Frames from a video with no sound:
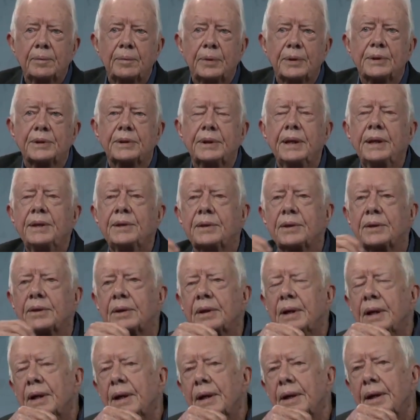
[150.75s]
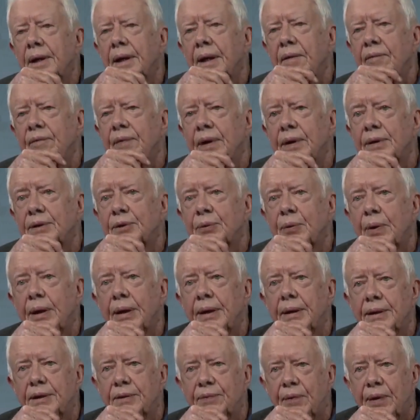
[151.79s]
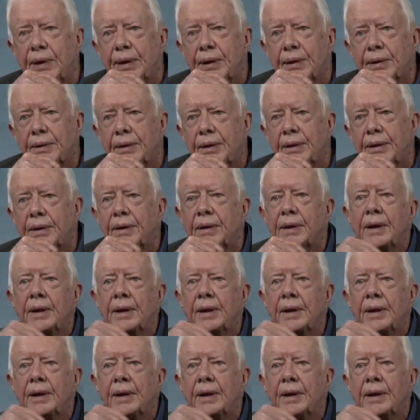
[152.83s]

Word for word: procedure in Venezuela is very good.